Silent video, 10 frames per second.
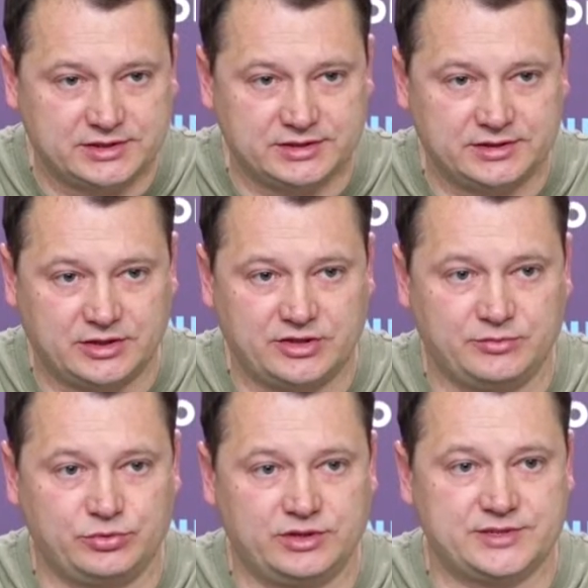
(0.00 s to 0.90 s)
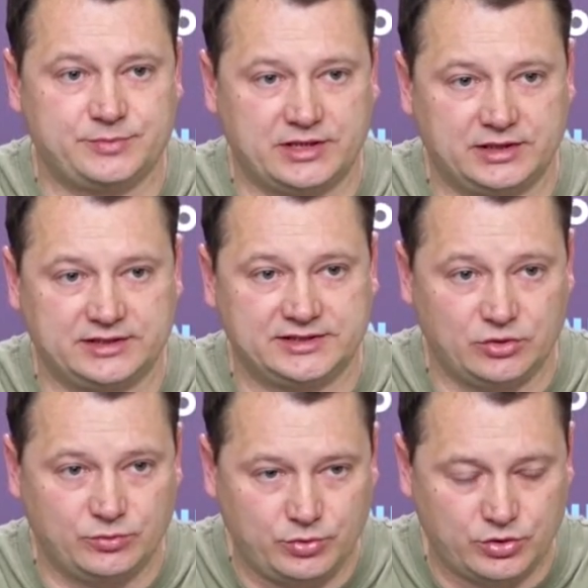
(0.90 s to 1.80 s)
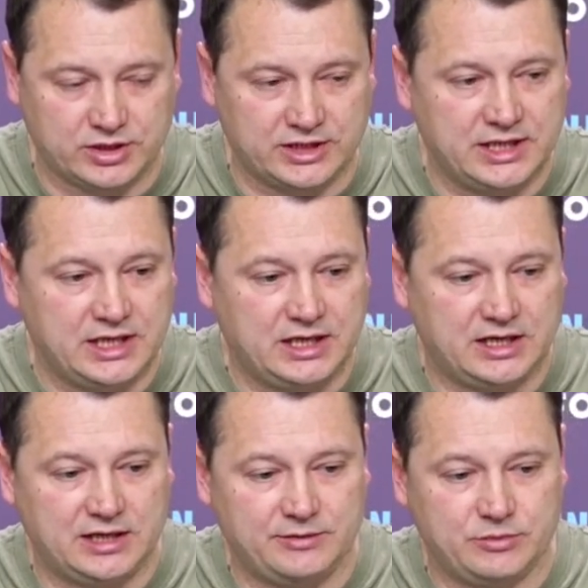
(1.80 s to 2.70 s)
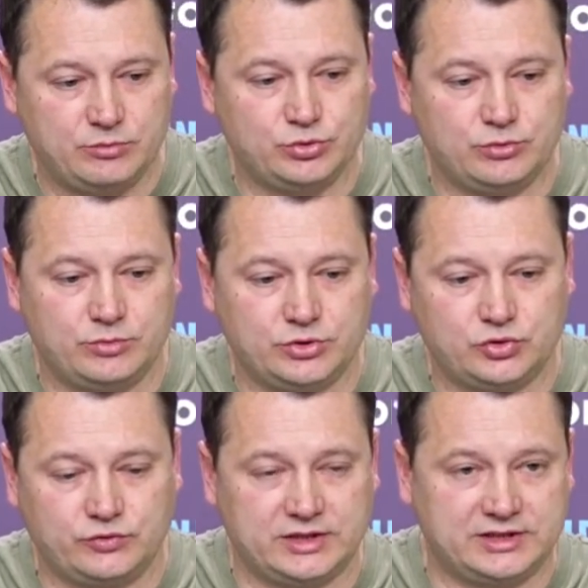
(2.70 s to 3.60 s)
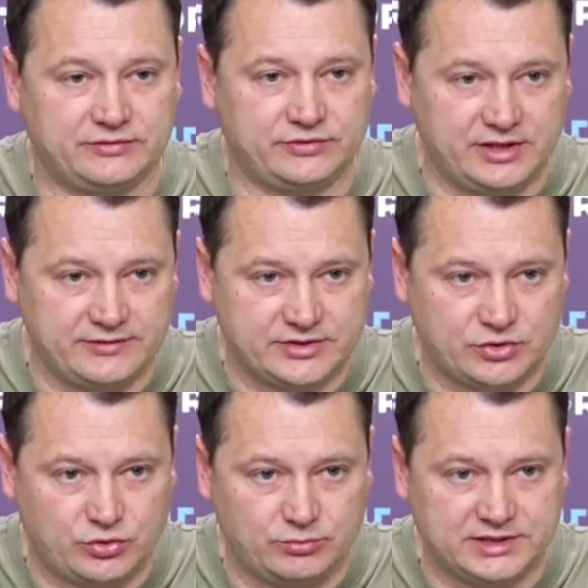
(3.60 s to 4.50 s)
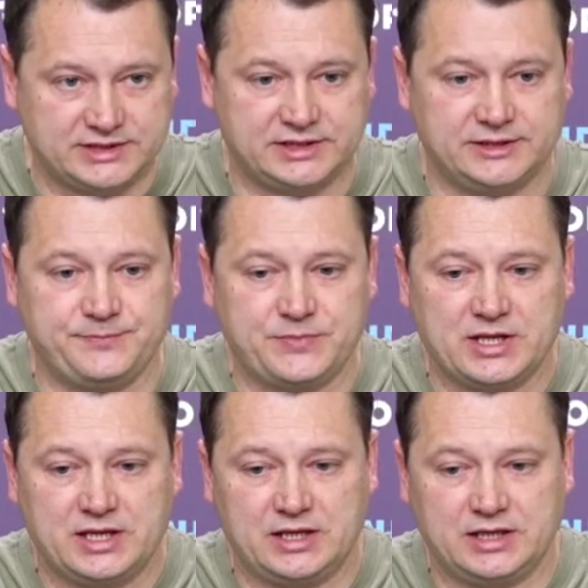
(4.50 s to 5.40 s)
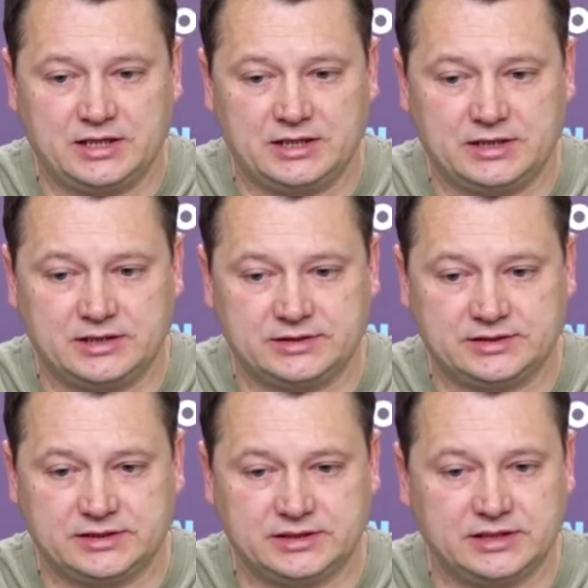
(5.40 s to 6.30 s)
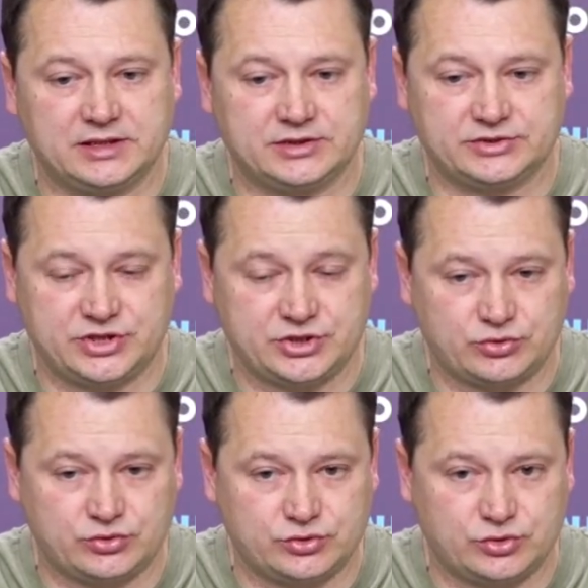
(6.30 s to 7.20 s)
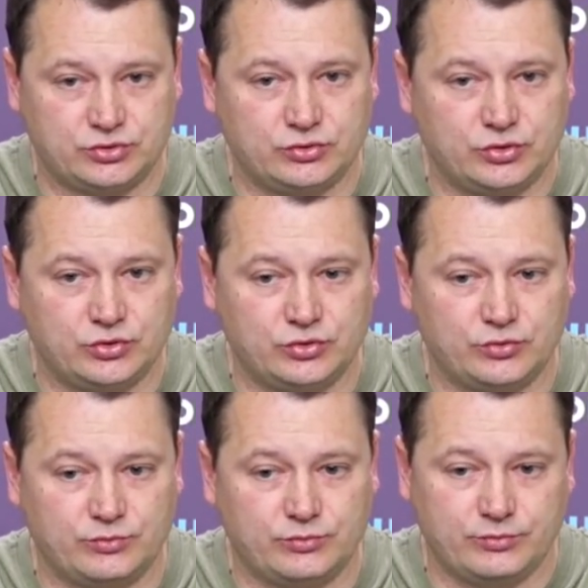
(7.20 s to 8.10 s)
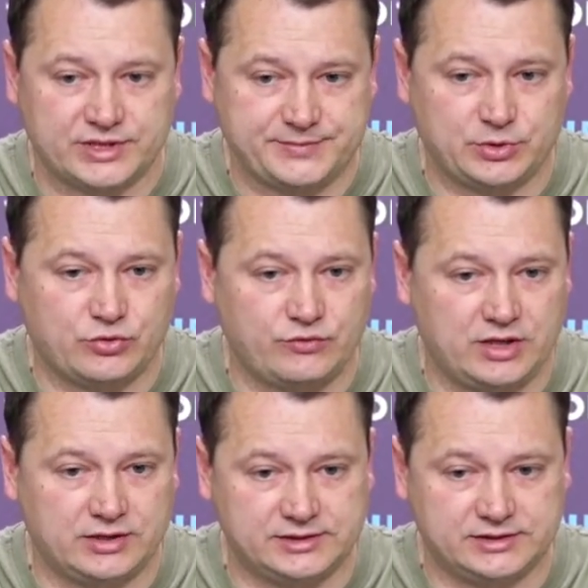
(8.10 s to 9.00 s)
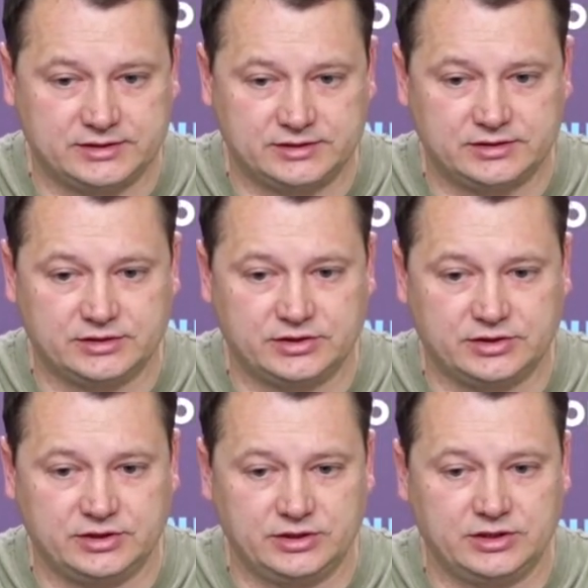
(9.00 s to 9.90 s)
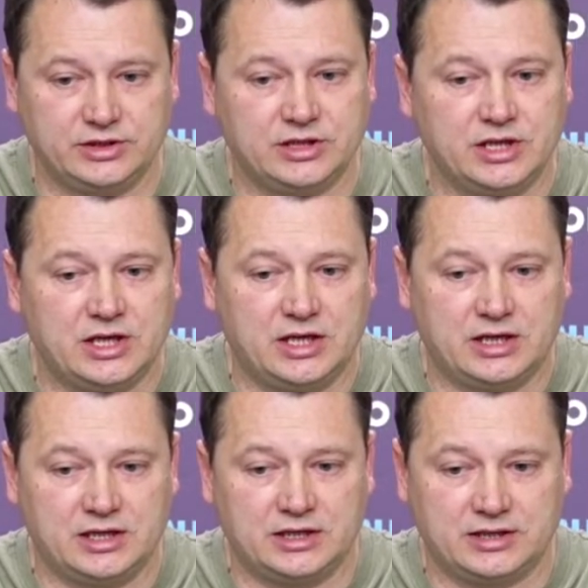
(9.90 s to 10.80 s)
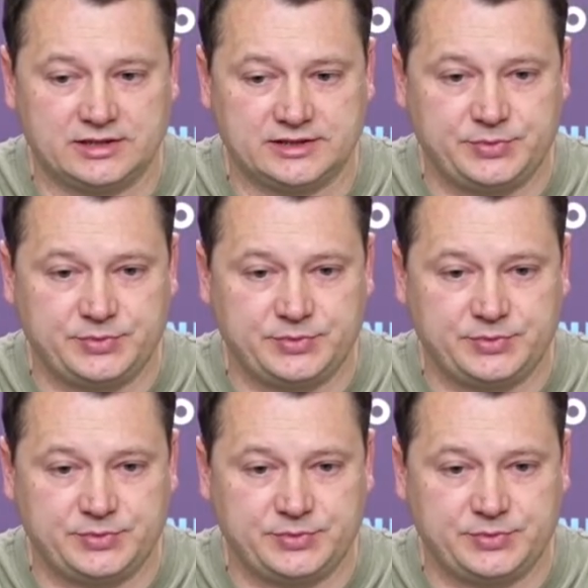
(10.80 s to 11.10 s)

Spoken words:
It's a temporary bridge that will have the basis, not pontoon. We'll mount it and install it in Kiev region. With our Czech partners, we were